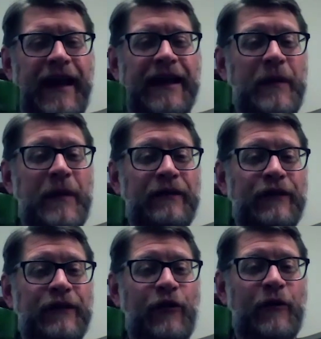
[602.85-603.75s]
Anna
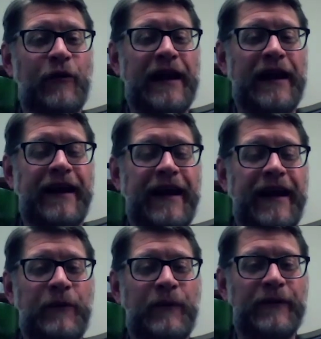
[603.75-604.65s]
made this for me at
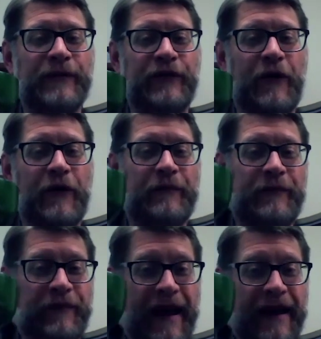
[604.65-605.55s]
camp.
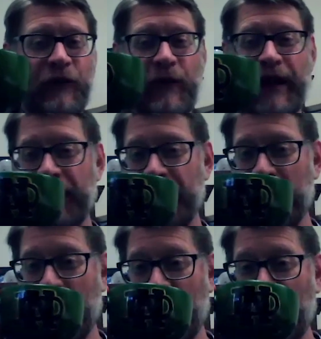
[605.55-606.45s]
So thank you, Anna.